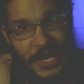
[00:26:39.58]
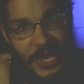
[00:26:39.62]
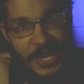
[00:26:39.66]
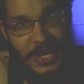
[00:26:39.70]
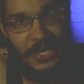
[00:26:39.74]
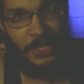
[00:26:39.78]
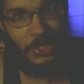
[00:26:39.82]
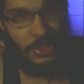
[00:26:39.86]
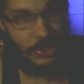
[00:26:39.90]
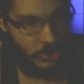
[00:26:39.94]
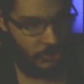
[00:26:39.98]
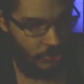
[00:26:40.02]

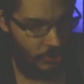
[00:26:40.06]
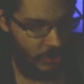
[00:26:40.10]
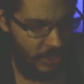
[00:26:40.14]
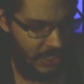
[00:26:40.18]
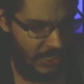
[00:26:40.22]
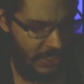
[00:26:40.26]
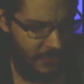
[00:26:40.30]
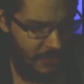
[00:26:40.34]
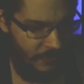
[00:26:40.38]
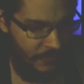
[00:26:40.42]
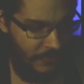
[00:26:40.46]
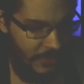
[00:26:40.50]
I
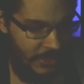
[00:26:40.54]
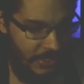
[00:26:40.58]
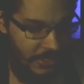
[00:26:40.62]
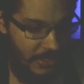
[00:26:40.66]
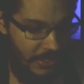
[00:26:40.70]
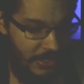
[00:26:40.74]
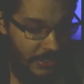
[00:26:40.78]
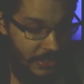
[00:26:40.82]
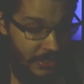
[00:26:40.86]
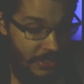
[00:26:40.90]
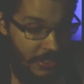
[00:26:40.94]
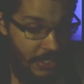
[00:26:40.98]
enjoyed it.
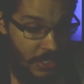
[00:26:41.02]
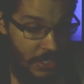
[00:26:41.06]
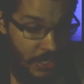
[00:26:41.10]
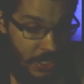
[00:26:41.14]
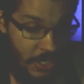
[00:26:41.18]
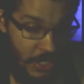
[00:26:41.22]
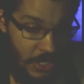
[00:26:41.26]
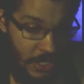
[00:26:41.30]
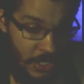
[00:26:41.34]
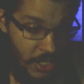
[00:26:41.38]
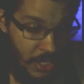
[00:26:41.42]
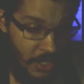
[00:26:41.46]

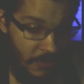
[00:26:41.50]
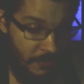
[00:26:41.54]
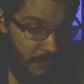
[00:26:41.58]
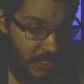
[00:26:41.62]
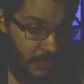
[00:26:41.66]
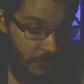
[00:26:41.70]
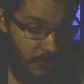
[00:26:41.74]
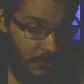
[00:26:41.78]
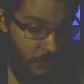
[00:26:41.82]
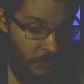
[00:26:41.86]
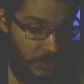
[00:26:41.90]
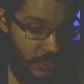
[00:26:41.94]

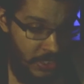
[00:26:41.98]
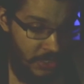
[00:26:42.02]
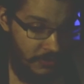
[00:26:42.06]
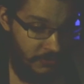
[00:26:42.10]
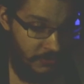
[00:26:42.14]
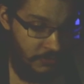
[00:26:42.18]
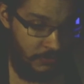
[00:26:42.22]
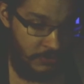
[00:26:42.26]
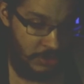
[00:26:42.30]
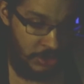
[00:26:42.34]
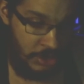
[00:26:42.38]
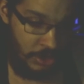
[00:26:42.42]
Made me want
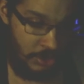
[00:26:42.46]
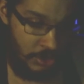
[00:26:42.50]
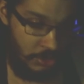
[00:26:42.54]
to